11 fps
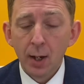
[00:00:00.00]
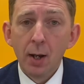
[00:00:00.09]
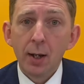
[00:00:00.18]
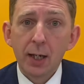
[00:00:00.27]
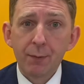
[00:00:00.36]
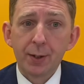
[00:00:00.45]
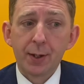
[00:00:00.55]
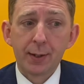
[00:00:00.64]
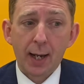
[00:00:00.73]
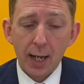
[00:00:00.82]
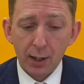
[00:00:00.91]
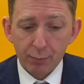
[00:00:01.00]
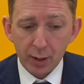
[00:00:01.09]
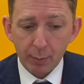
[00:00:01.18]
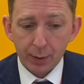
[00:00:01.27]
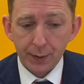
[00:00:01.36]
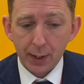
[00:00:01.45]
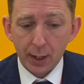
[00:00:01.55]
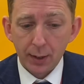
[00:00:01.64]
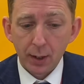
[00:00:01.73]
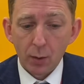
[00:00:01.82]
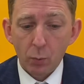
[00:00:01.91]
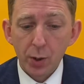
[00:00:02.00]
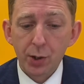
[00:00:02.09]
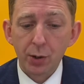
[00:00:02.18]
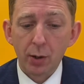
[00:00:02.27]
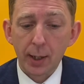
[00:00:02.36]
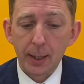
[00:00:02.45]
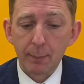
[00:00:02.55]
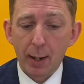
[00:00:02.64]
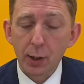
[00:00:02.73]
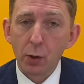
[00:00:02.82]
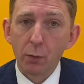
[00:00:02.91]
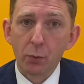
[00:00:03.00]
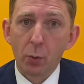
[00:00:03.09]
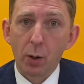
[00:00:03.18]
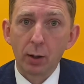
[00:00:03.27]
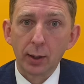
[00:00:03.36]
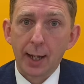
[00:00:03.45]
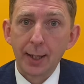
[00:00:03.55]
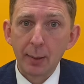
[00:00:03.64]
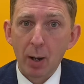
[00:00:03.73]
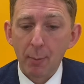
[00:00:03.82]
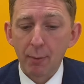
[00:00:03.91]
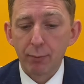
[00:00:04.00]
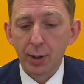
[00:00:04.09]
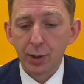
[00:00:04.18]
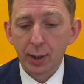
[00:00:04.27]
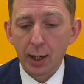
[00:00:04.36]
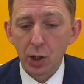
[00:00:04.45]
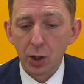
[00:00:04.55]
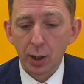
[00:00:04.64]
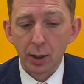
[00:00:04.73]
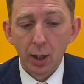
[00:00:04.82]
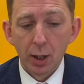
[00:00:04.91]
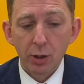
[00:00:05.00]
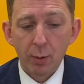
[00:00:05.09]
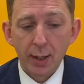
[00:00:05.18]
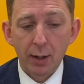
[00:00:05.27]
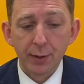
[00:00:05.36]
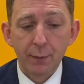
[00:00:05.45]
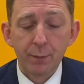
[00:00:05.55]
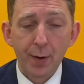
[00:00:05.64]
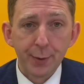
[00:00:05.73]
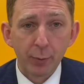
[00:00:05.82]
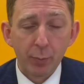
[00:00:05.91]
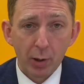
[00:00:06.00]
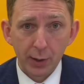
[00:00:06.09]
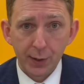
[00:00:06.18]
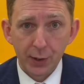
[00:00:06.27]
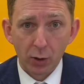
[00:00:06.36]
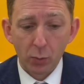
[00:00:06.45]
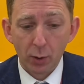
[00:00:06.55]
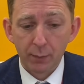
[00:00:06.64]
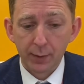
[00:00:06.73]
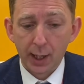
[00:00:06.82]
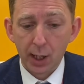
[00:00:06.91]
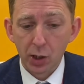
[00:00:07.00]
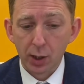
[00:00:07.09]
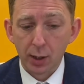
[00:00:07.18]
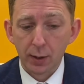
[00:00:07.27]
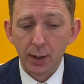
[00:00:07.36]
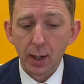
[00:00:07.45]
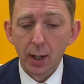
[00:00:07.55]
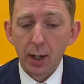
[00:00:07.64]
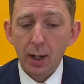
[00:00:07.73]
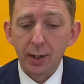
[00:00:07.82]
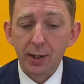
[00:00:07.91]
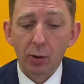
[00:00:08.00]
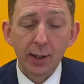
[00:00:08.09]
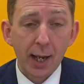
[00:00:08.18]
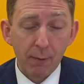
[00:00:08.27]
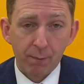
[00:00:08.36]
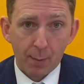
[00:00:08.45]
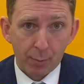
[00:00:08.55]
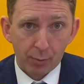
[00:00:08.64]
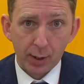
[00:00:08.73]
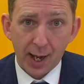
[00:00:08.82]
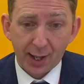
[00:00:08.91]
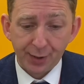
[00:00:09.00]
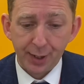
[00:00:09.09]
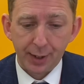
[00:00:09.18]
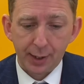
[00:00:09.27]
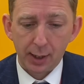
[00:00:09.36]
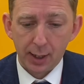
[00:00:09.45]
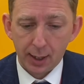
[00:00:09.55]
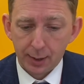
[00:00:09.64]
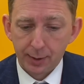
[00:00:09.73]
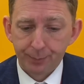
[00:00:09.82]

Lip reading: Given the scale of responses, we do not expect Ofqual and the Department for Education to announce the final policy on qualifications until late February at the earliest.